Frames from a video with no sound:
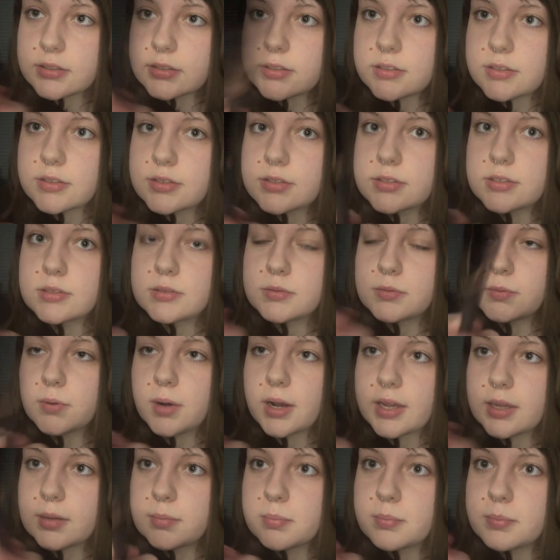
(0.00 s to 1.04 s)

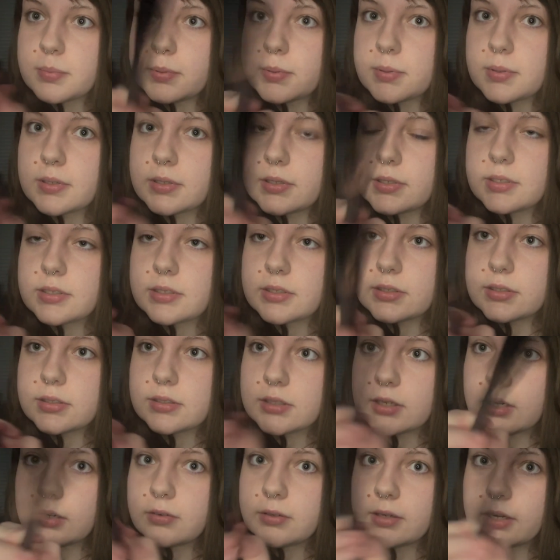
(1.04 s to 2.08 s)
swipe
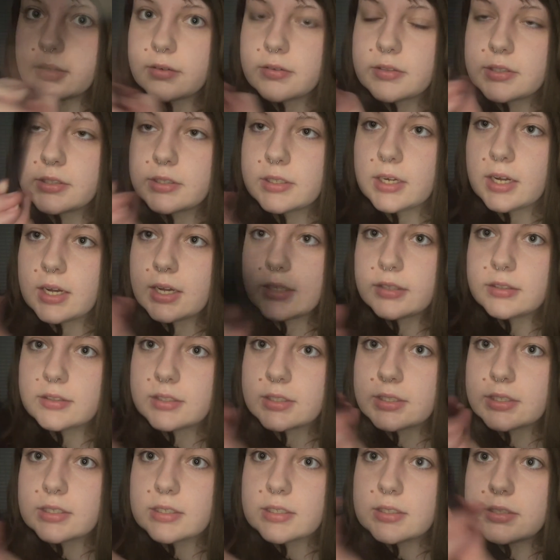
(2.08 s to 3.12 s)
around your
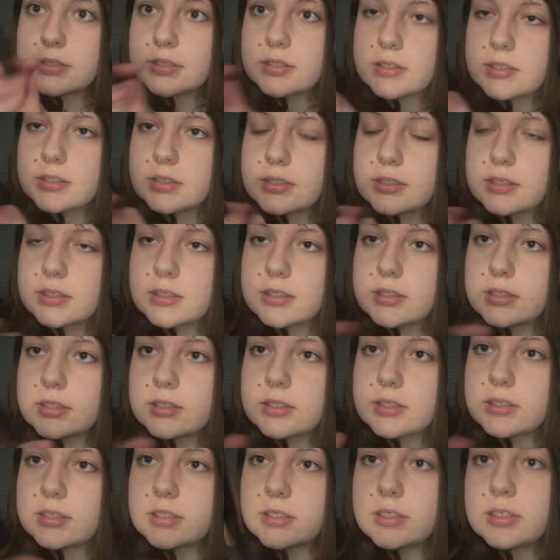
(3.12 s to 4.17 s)
eyelid
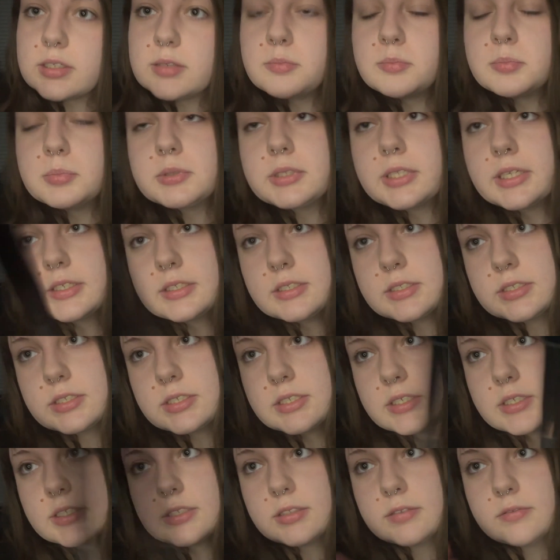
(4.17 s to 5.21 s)
and blend
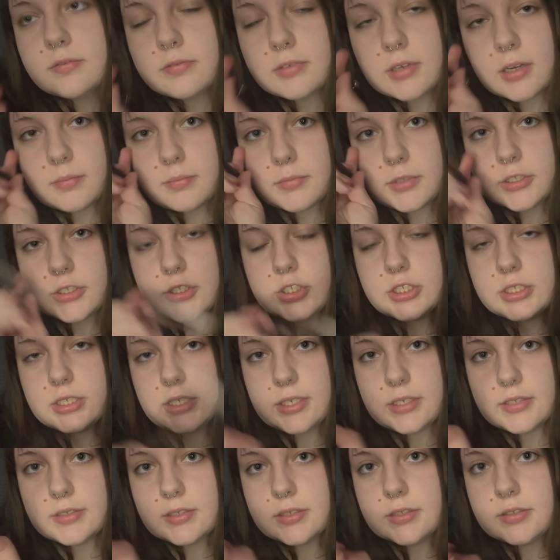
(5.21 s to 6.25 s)
it from your
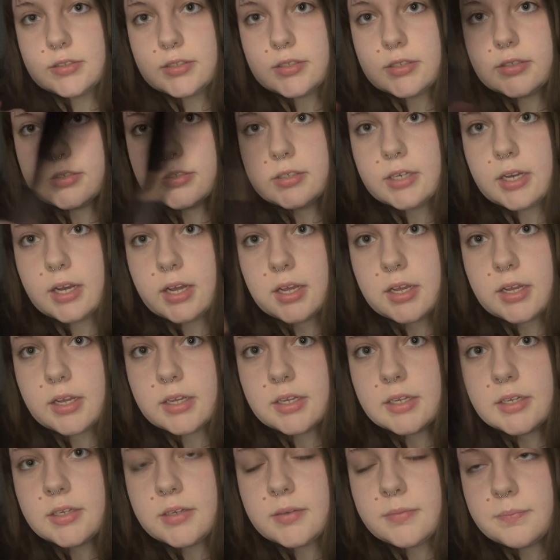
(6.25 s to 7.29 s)
cheeks into your
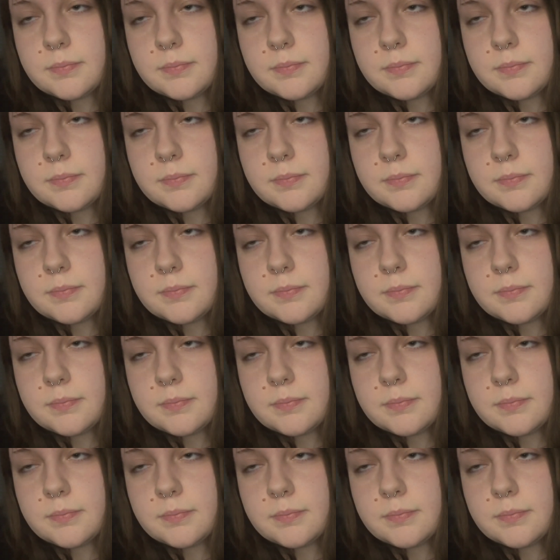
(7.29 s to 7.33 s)
eye.